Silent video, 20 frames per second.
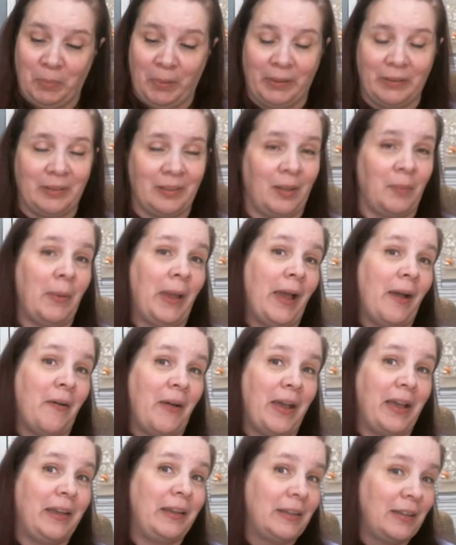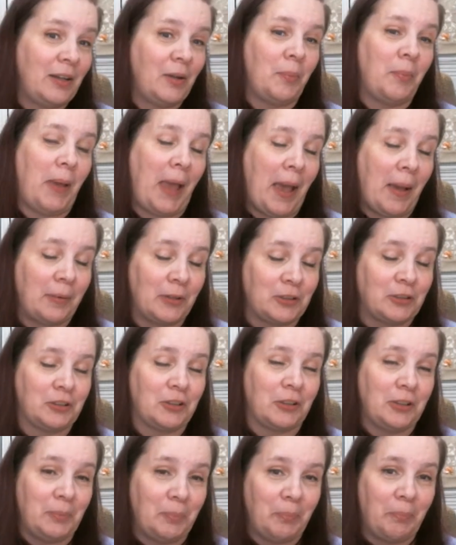but somehow I ended up
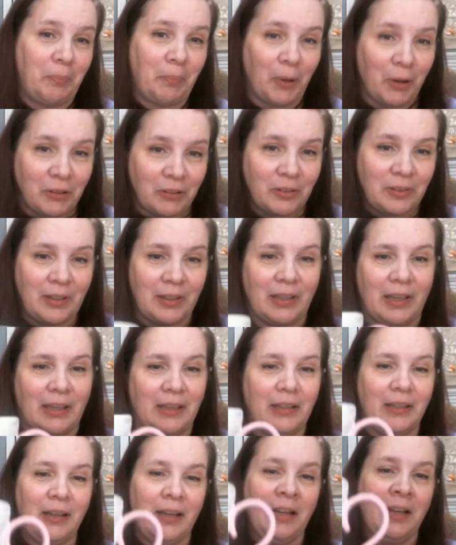actually purchasing it.